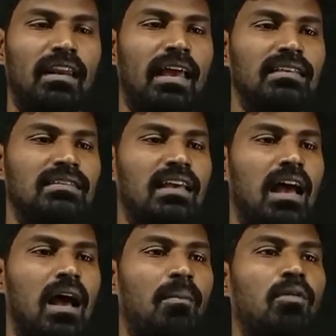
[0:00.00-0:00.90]
lies
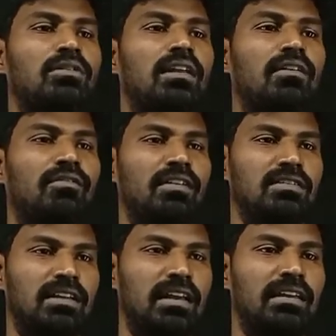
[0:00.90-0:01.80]
above the
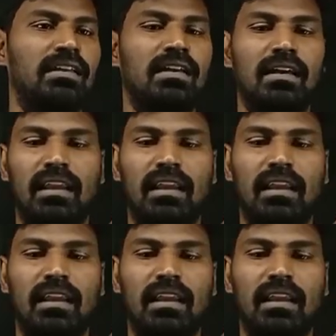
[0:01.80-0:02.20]
reference line,